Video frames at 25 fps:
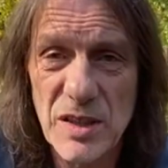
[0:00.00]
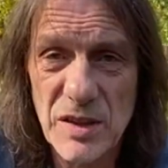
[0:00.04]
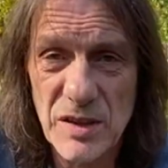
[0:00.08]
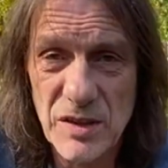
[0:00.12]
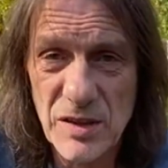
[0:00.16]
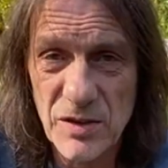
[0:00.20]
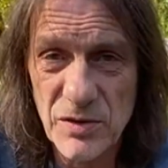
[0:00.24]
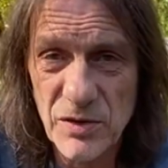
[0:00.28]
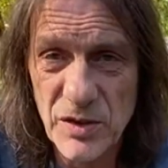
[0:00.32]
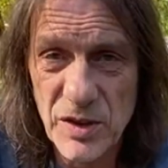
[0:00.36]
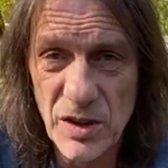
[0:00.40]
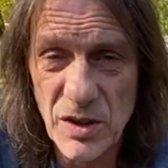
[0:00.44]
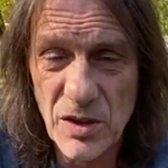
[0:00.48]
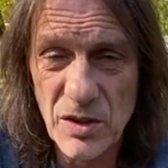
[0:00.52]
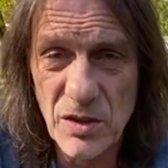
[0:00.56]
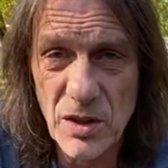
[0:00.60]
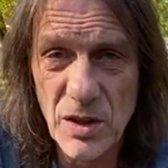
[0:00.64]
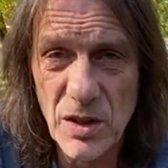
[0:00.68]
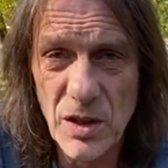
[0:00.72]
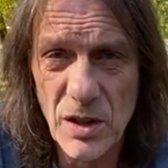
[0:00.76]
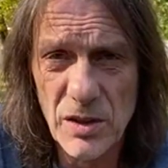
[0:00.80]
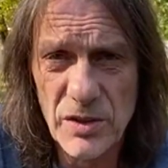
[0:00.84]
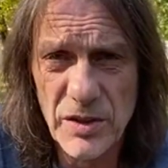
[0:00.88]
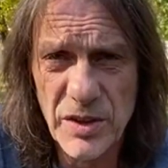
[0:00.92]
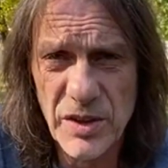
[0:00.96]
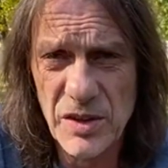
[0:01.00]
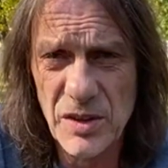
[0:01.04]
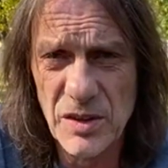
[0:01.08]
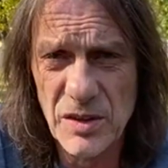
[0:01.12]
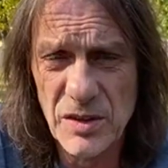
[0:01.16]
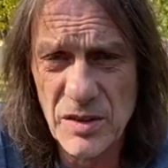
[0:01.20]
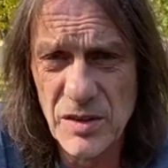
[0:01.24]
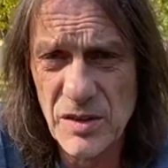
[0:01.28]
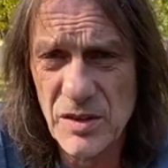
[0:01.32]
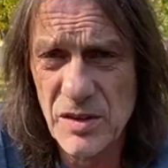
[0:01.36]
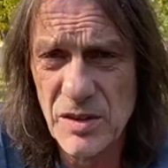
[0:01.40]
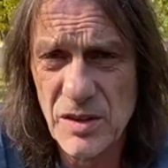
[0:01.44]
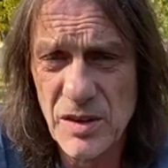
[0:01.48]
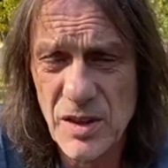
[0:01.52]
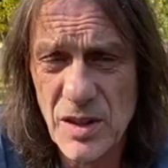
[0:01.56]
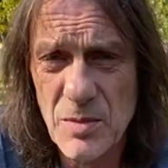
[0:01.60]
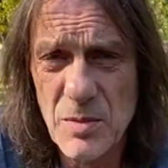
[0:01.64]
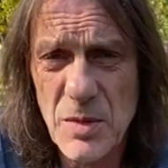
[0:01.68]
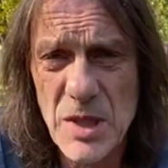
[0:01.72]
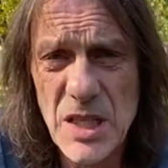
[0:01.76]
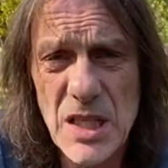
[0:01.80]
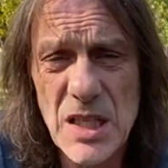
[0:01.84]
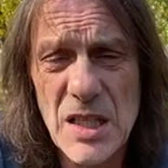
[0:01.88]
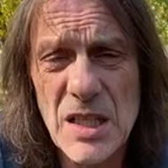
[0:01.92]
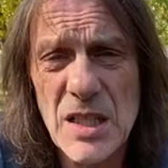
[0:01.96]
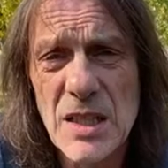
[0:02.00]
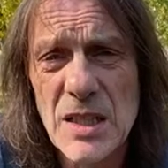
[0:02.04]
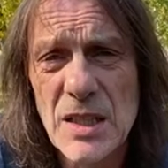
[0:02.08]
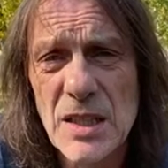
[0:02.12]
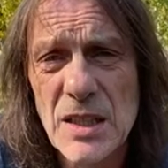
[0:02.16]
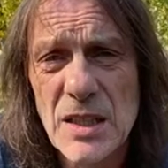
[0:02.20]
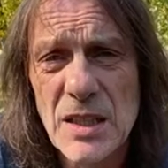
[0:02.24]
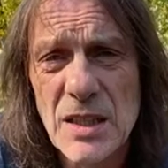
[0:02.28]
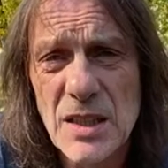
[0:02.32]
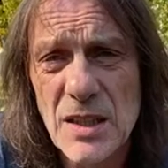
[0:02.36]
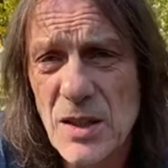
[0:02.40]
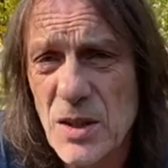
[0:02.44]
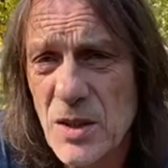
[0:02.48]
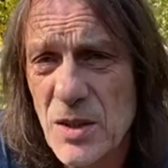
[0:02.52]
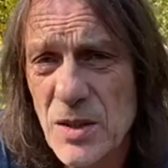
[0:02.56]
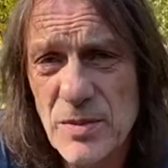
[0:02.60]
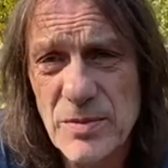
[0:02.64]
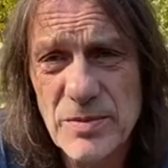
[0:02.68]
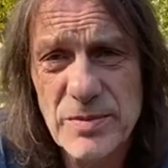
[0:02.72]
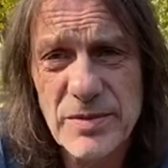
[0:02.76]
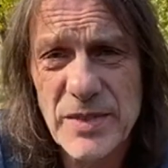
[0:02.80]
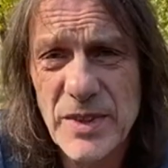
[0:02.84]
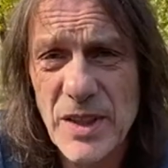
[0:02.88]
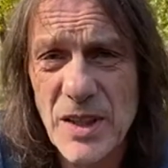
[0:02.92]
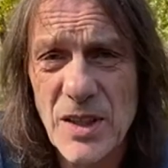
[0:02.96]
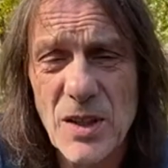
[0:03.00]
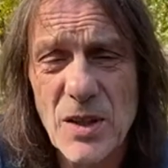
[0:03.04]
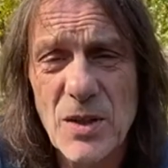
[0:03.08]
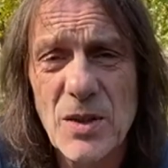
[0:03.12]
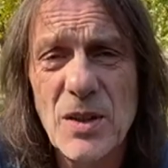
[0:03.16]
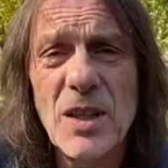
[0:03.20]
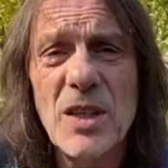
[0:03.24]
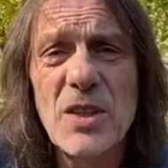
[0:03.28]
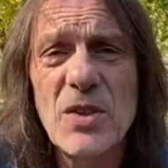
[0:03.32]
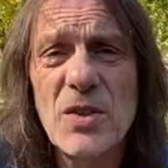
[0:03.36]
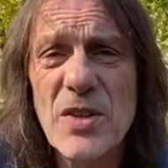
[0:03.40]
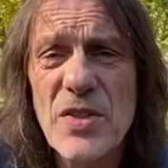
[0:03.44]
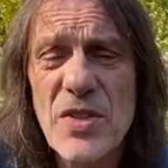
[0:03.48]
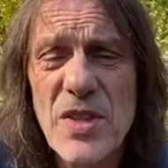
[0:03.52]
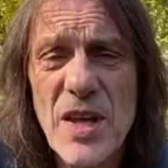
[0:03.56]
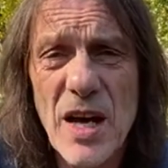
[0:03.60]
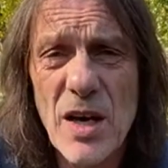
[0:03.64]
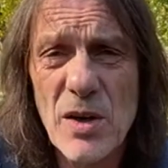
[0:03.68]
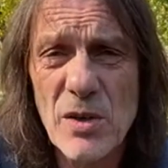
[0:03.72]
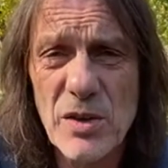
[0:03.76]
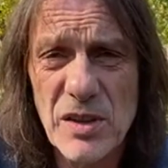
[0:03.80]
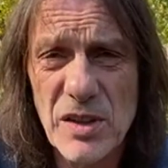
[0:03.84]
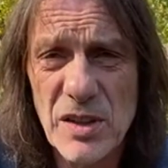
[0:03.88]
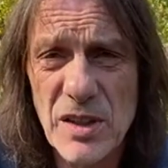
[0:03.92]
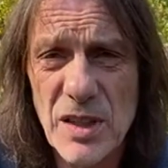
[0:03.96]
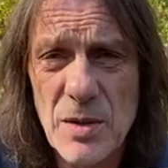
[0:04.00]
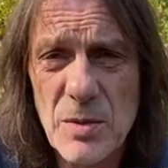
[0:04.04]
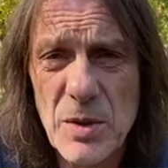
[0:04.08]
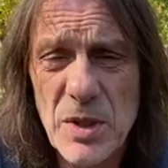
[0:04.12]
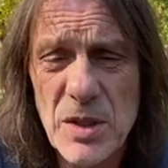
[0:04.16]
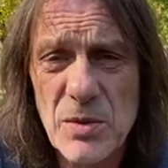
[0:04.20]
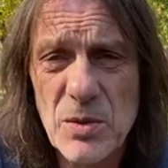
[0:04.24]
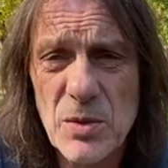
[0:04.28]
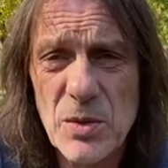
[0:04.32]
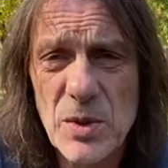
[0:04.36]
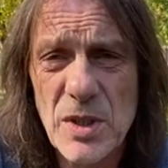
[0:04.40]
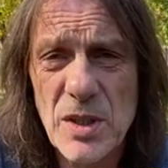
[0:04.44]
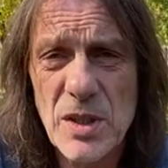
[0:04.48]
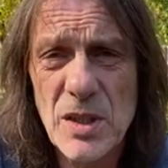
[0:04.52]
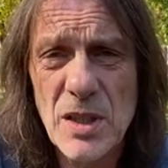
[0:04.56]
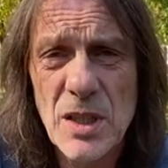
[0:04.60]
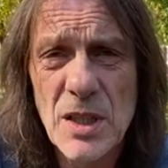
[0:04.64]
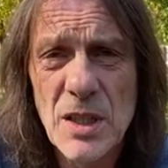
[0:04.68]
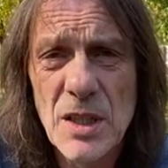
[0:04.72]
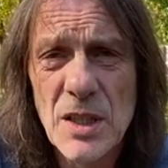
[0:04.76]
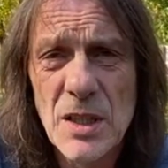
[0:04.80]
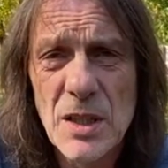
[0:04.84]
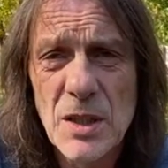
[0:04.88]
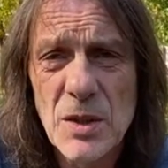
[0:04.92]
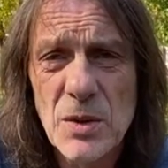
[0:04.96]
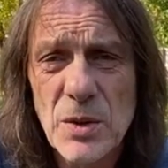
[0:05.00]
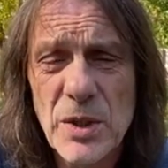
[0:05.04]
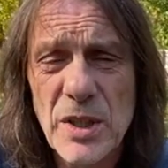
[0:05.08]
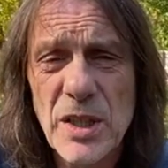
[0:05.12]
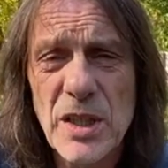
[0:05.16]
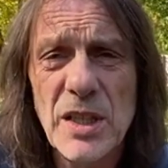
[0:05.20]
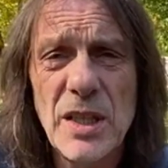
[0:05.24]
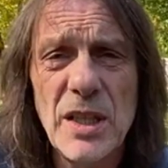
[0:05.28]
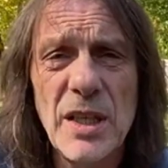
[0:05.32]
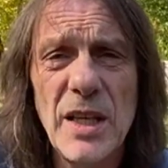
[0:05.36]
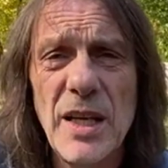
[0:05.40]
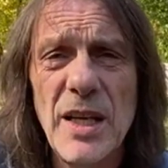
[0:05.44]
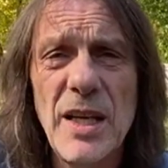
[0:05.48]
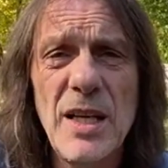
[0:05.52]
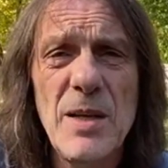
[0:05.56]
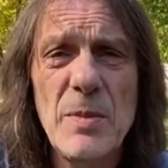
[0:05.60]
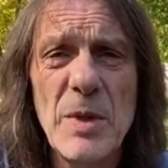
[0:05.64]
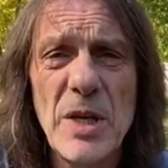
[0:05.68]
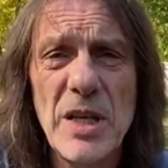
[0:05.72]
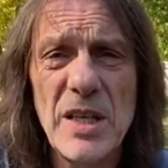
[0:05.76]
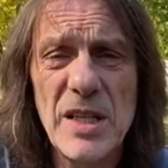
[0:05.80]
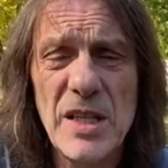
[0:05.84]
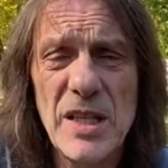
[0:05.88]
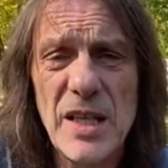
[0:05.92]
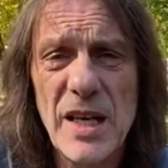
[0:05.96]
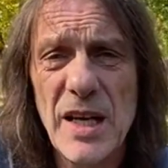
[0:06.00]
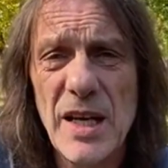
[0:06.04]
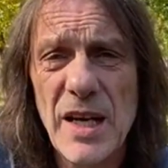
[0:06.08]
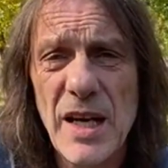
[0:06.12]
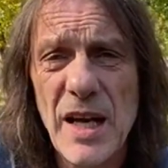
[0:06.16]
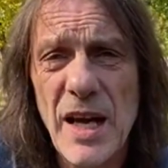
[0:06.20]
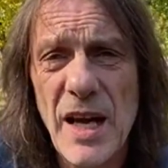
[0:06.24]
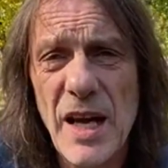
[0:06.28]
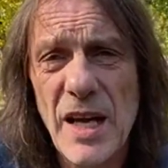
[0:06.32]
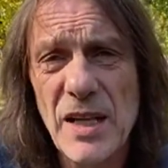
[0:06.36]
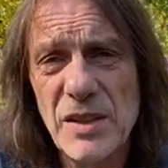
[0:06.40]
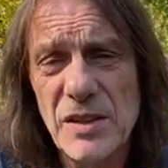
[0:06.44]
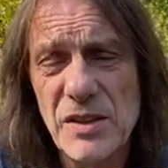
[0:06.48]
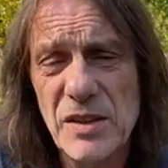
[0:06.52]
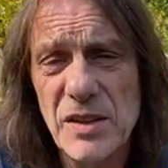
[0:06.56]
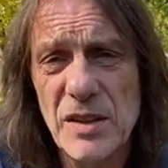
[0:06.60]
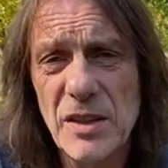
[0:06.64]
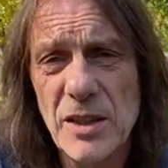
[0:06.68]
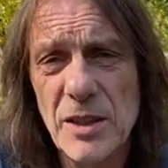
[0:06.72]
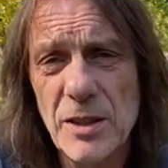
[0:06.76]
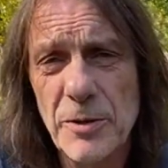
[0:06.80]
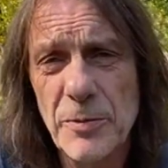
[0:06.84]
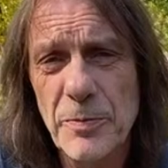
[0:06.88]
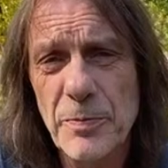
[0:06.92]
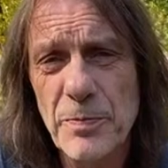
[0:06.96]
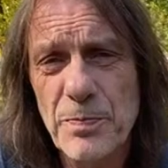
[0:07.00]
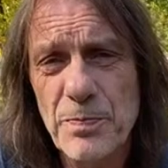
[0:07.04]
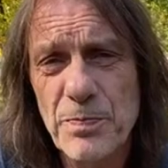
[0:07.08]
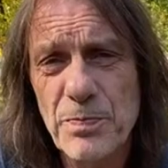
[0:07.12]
of Tucker Carlsons. I mean, or, you know, 100,000. I mean, we need anybody that has the